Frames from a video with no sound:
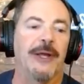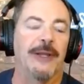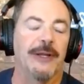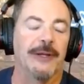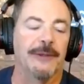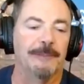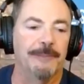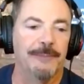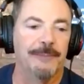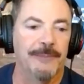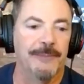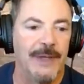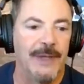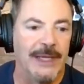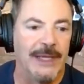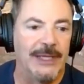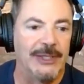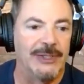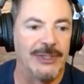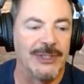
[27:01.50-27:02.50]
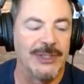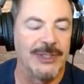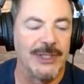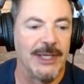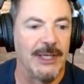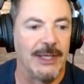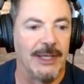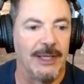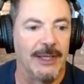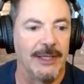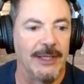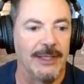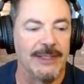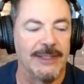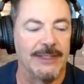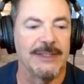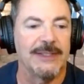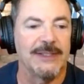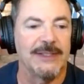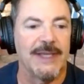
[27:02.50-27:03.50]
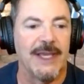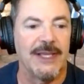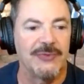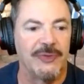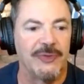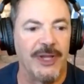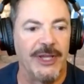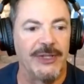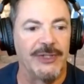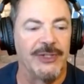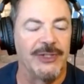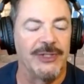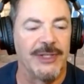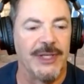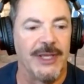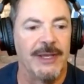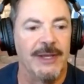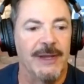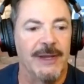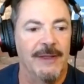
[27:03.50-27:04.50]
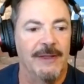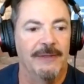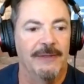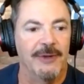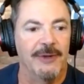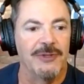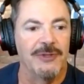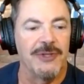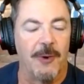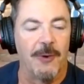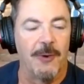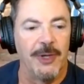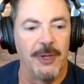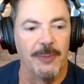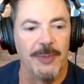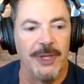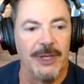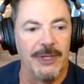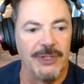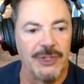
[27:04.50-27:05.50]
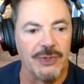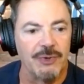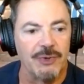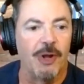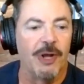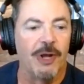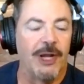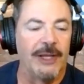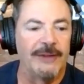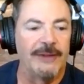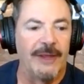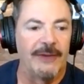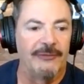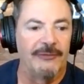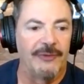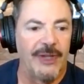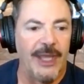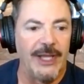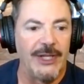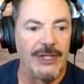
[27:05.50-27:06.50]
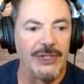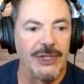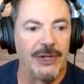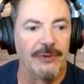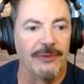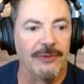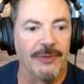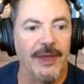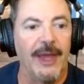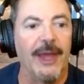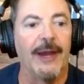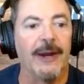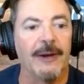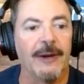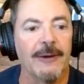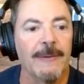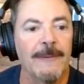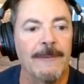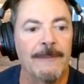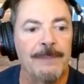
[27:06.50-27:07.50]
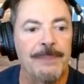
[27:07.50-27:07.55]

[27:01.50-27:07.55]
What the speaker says: on a agency and it's a successful agency, there's going to be a strong identification there.